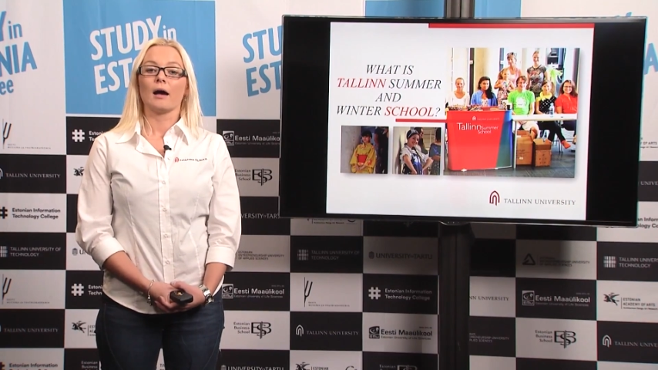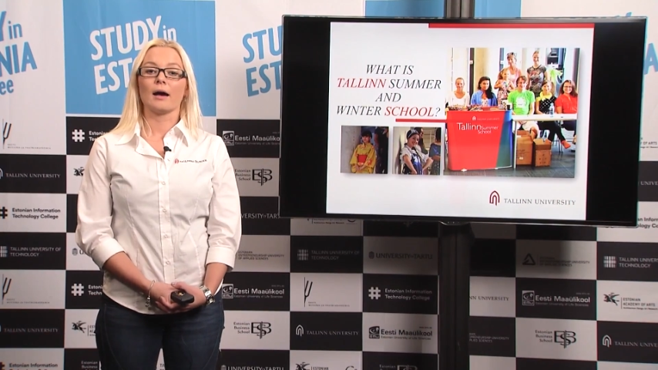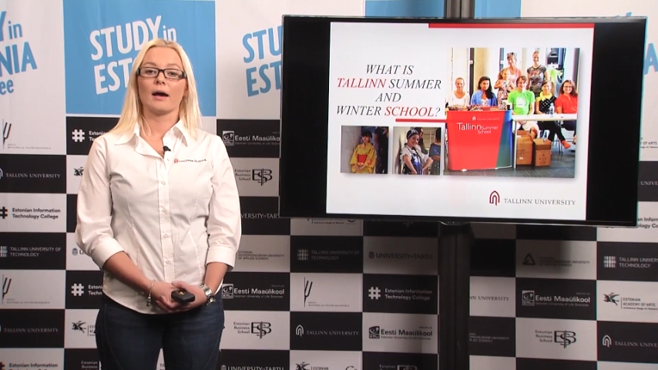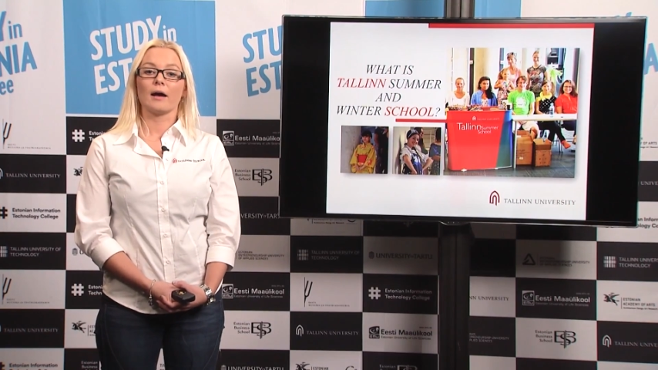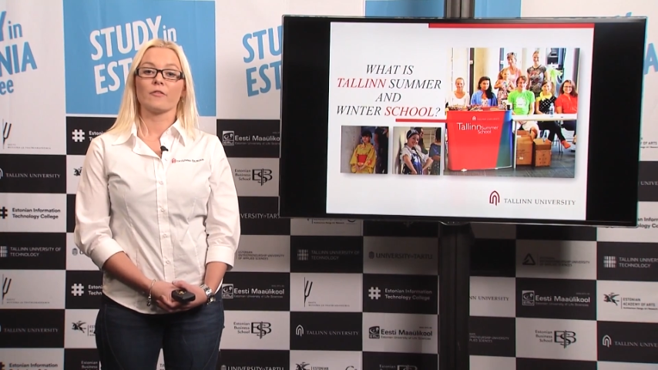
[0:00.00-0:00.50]
A
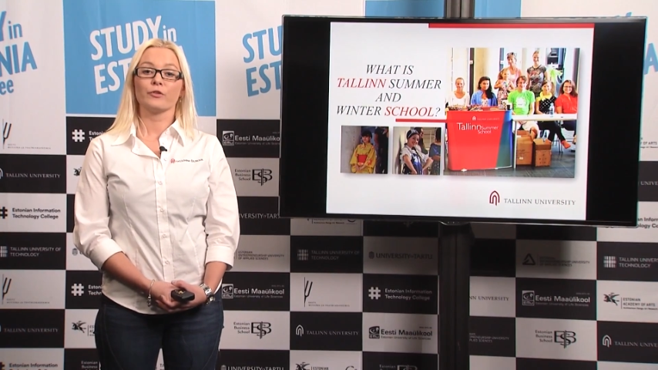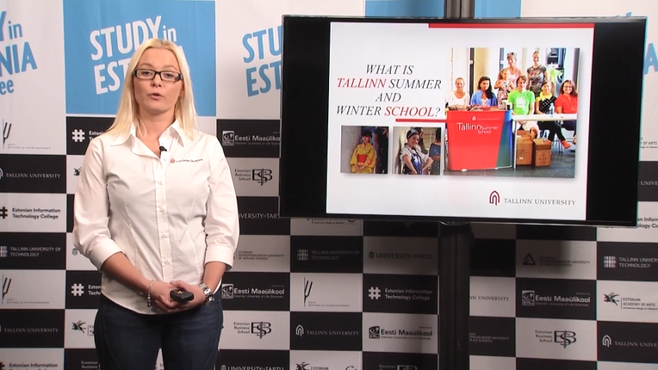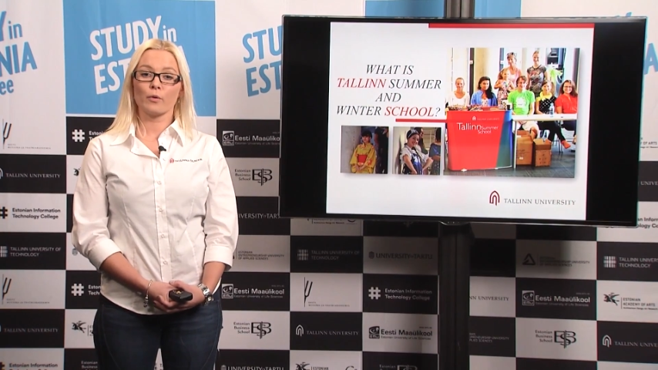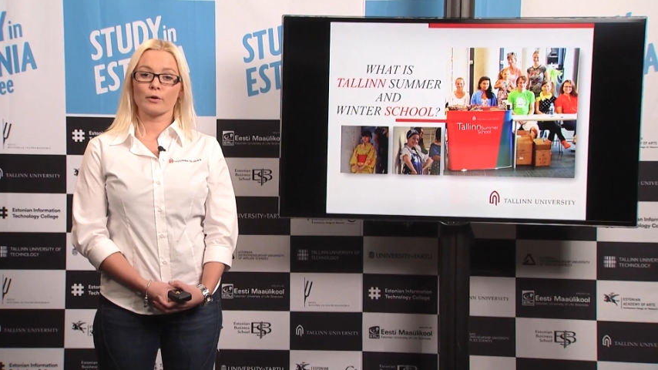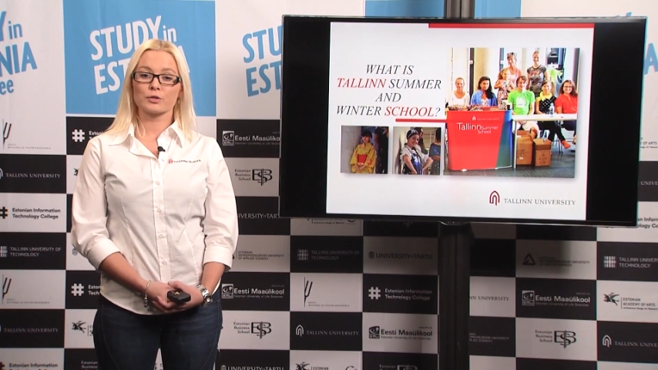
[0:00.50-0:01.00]
uh,
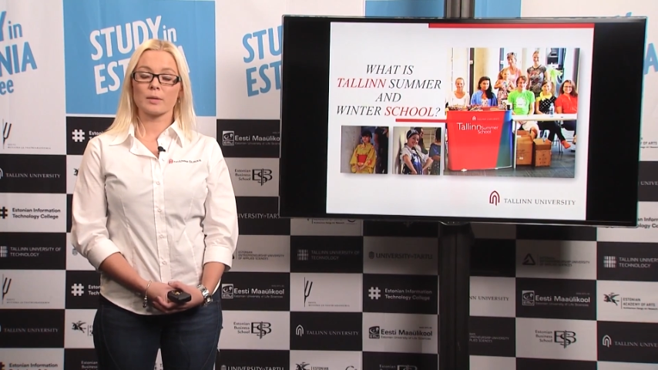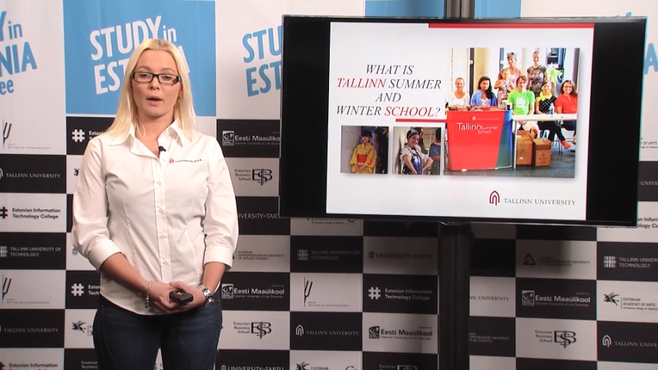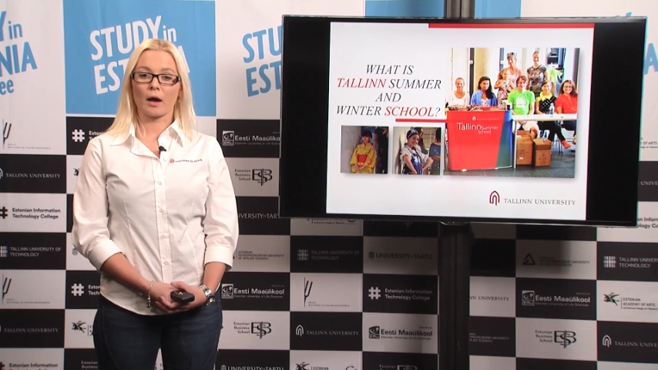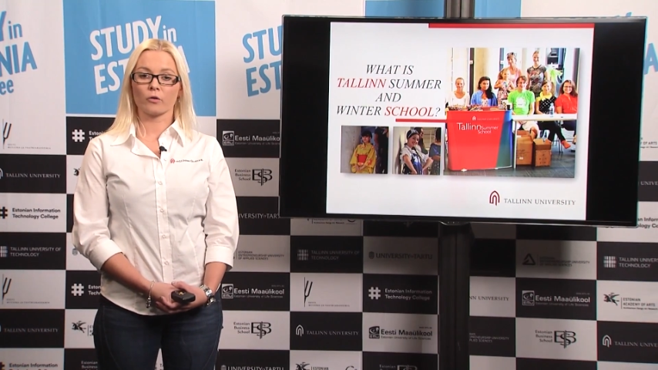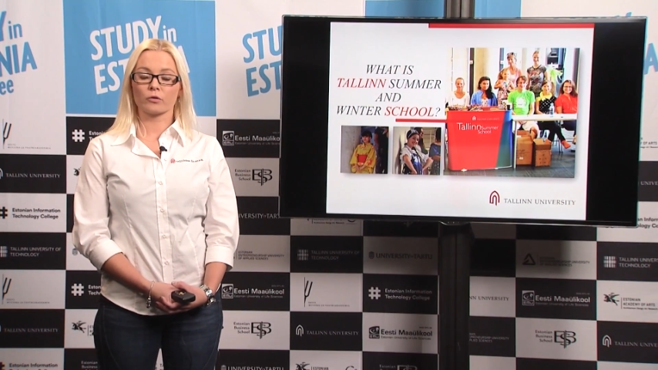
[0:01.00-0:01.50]
few words
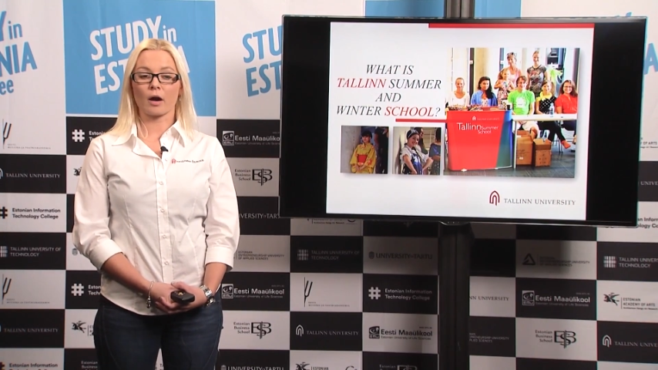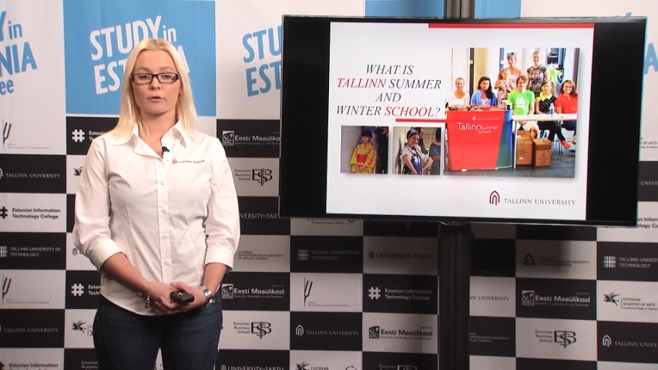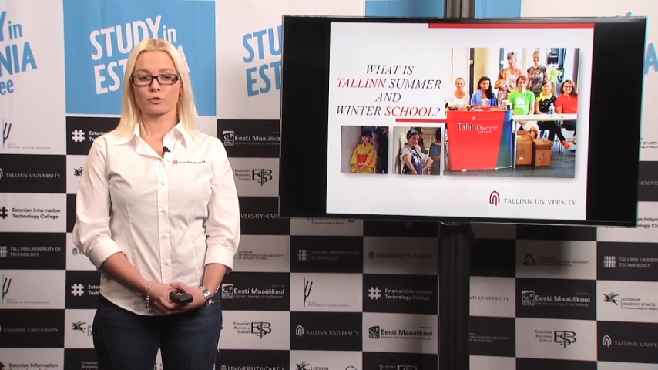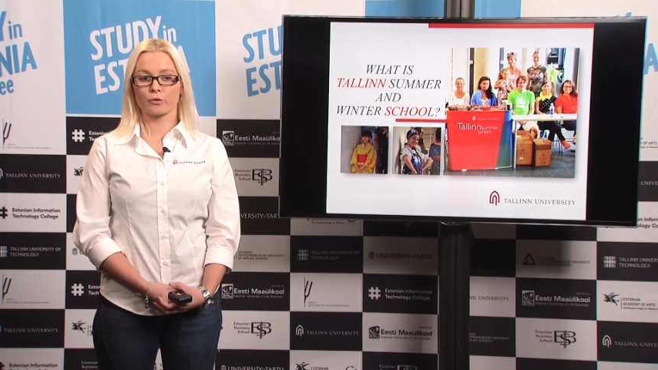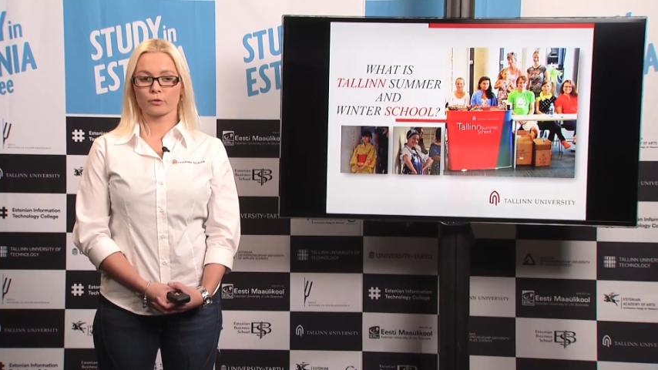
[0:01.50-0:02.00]
about
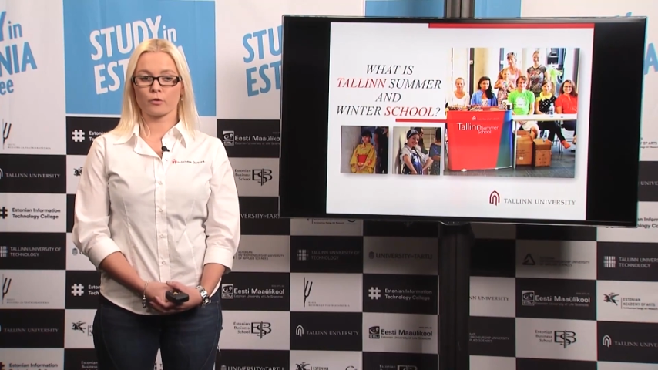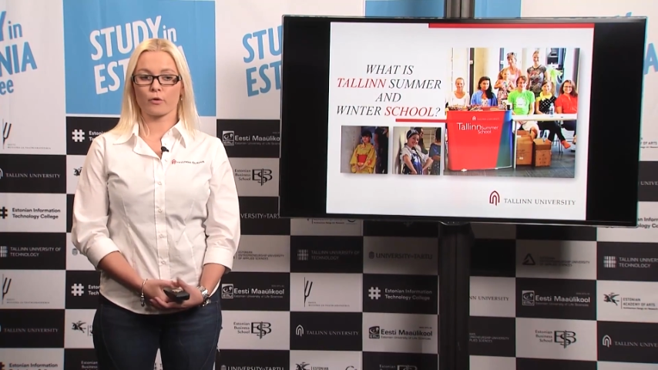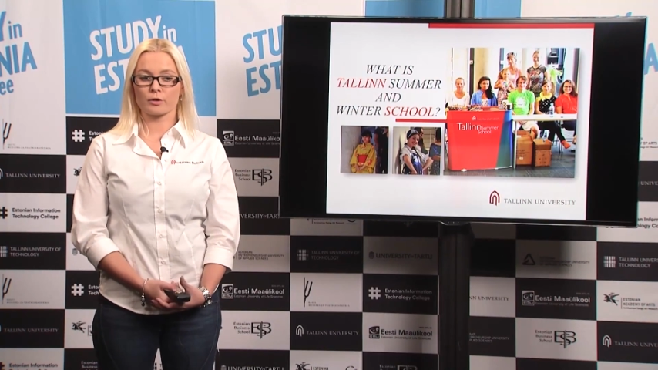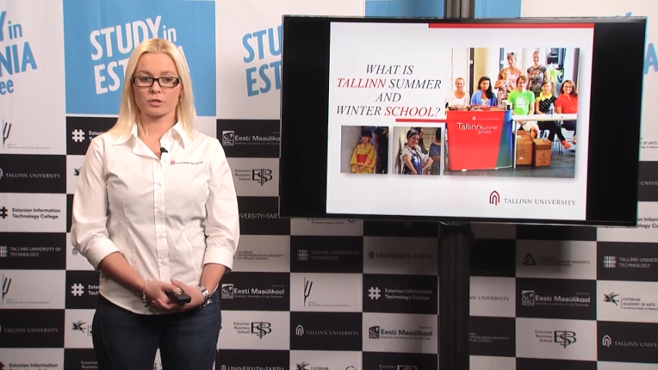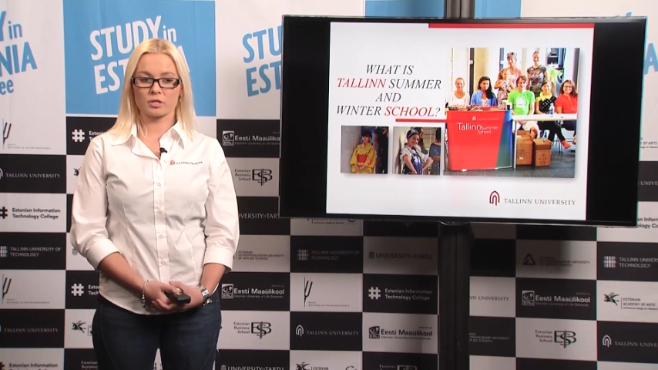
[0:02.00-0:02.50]
our short
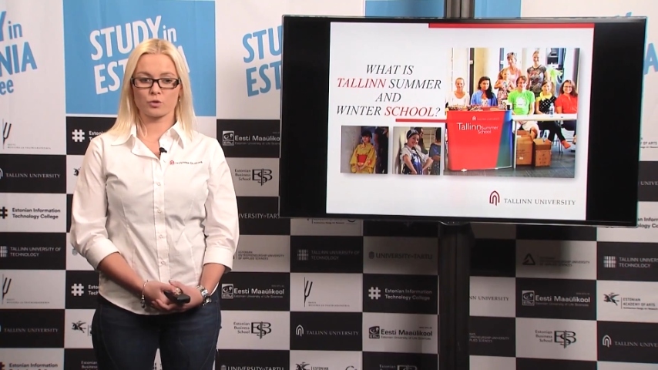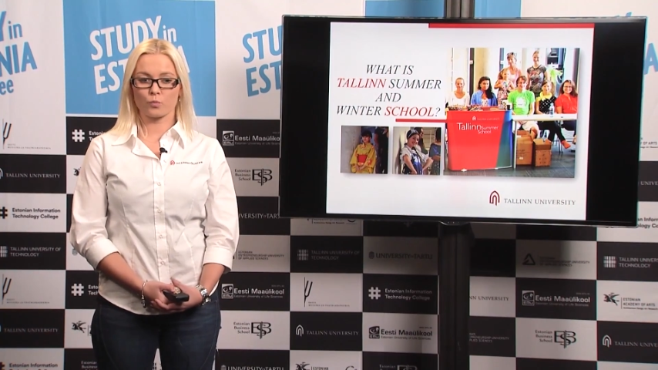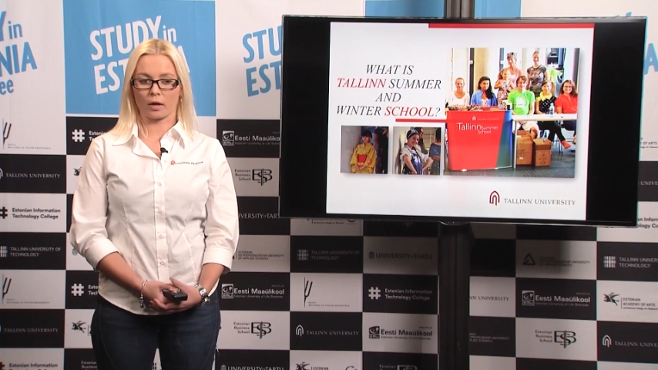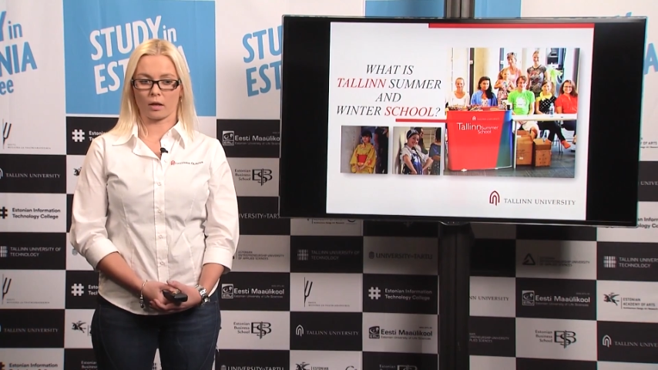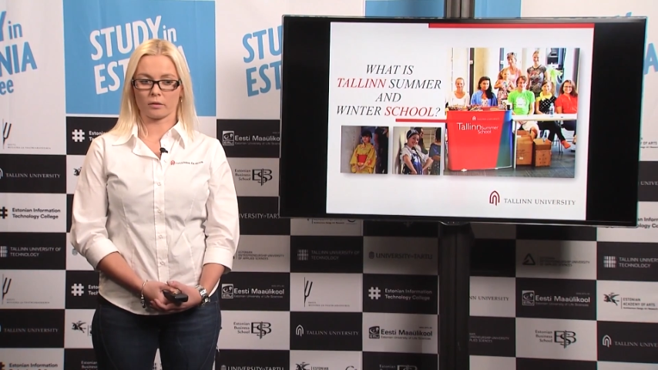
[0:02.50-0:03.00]
courses as
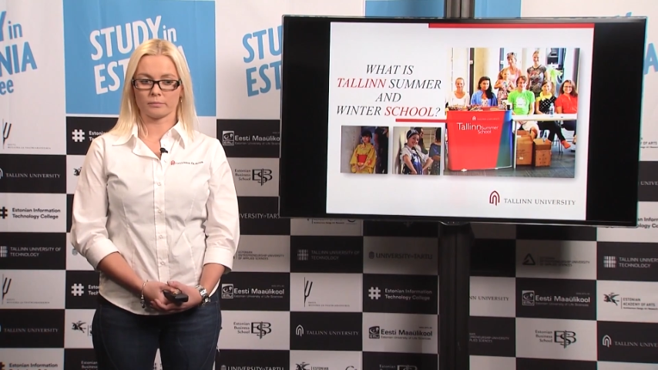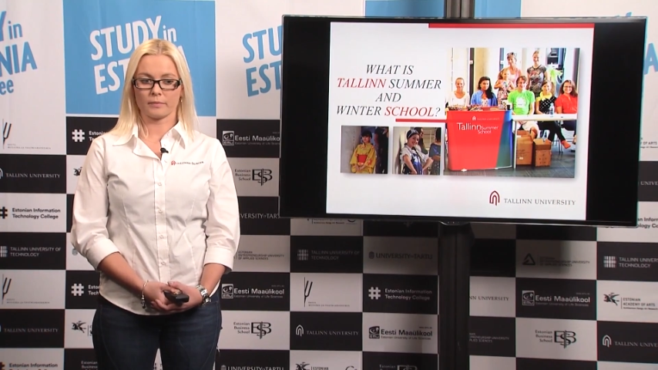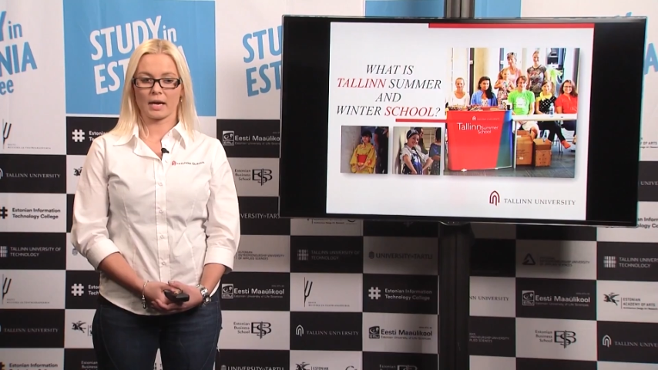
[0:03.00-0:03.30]
well.